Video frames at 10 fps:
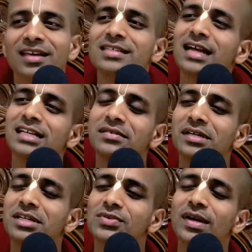his
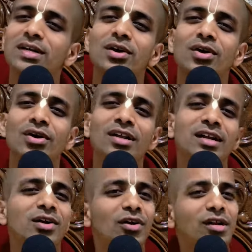activities went on
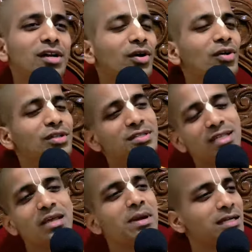and on and on, the
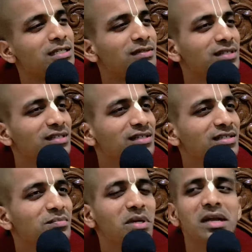same
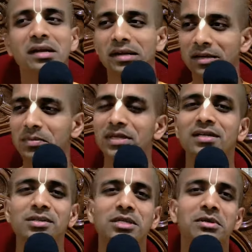activities being dipped
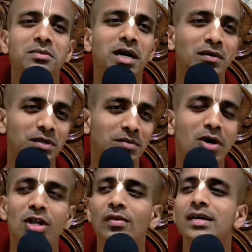in Srimad Bhagavatam,
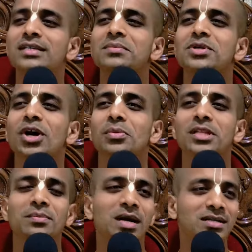always absorbed in
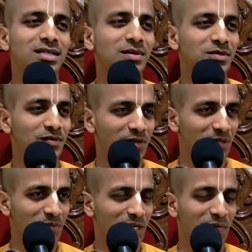the pastimes of
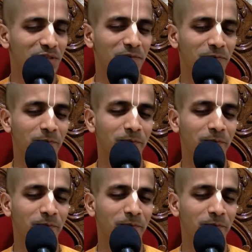Srimad Bhagavatam.